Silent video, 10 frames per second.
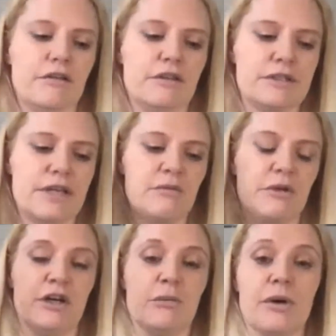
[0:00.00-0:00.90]
the
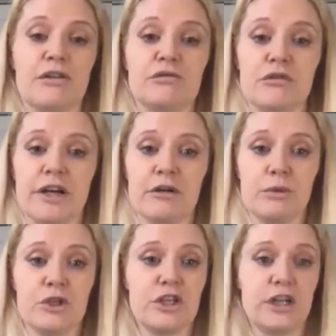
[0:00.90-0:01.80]
sediment above ground,
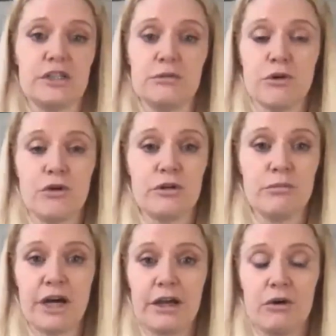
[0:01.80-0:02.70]
which gets eroded
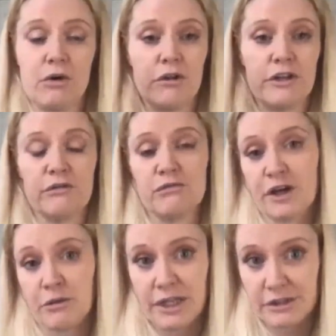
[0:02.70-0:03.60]
by all the
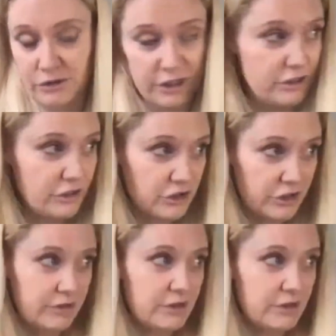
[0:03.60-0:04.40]
environmental conditions.